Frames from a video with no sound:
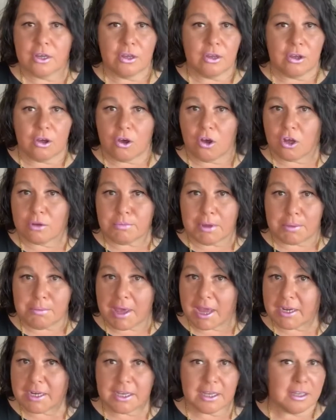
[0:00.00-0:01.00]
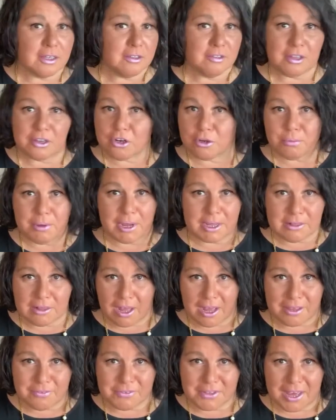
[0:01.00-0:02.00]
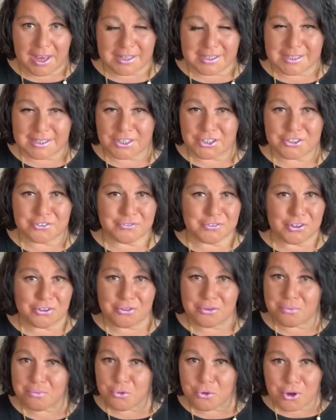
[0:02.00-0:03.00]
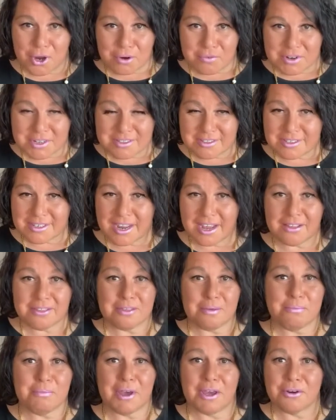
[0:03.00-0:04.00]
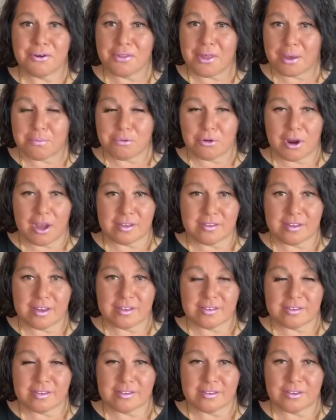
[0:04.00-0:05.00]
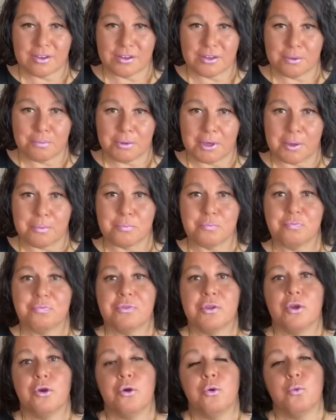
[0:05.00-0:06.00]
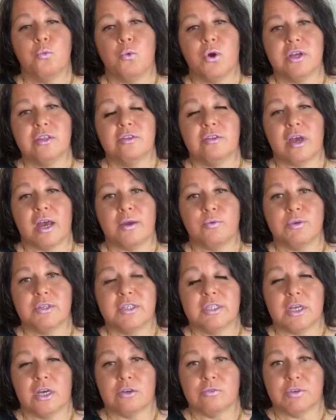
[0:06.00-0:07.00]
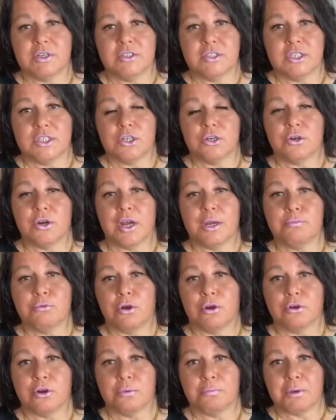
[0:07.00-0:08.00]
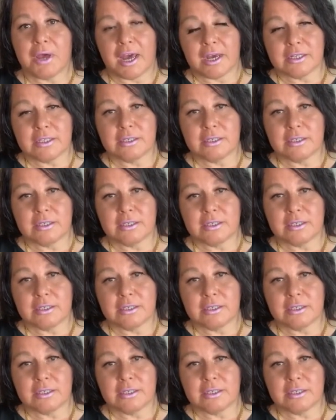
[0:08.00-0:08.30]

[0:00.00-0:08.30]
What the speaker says: on my mannequins and on my live guests. I just feel the more I rinse it out, the better that process is gonna be. Once I was done rinsing her, I brought her back to the